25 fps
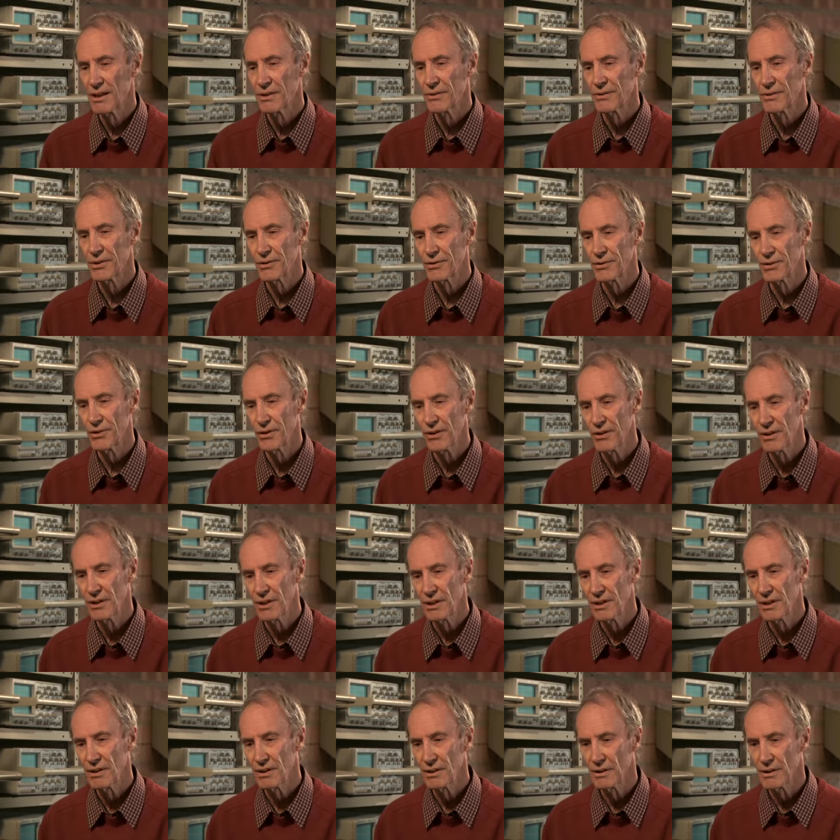to
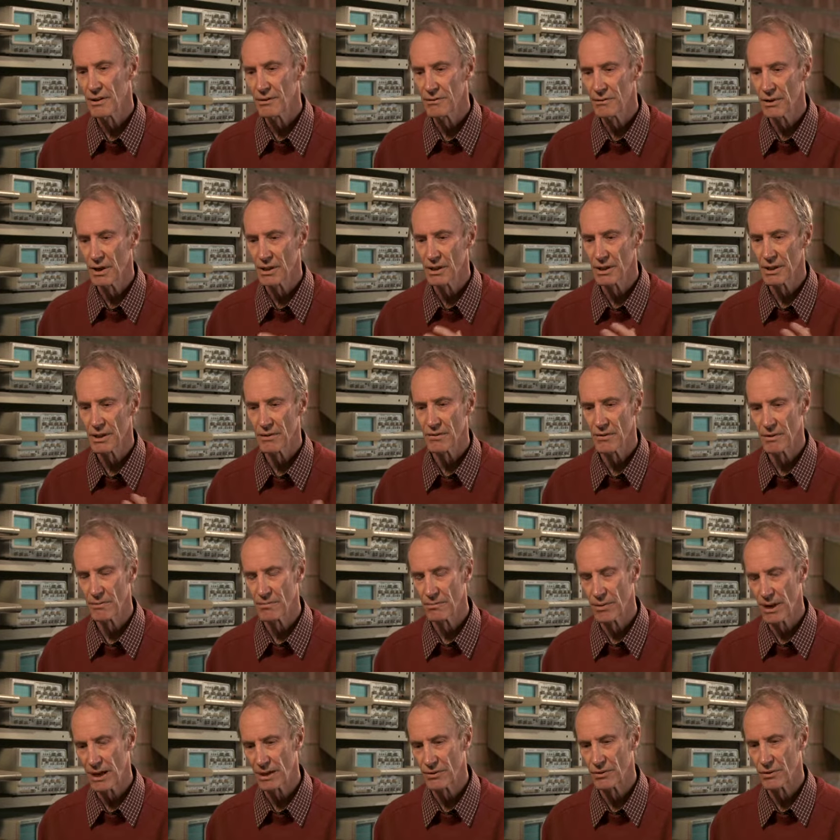see the relative
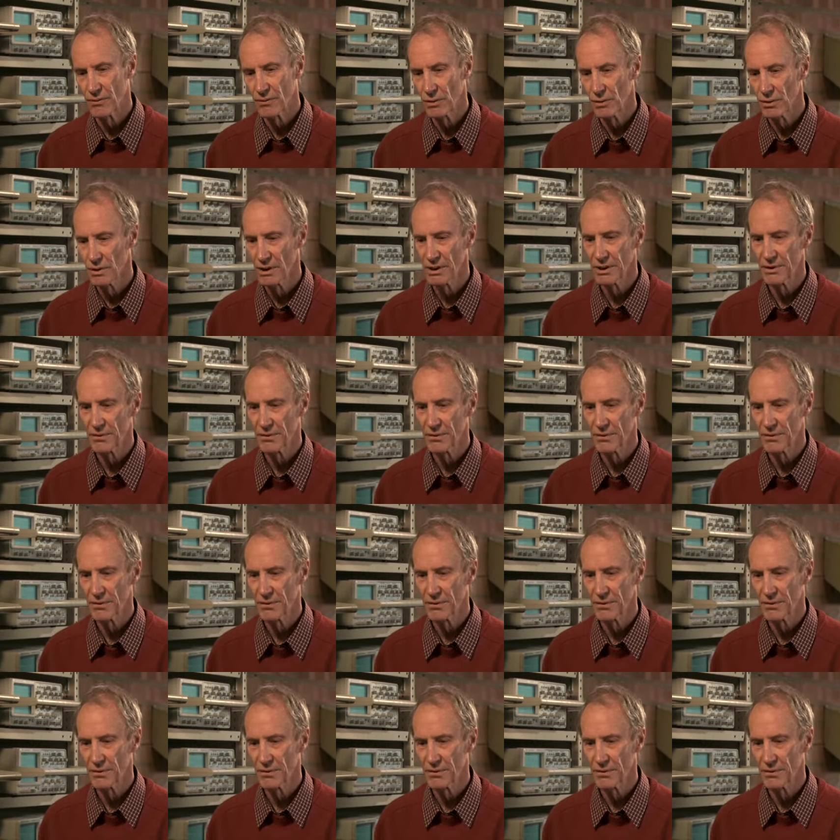impacts of all these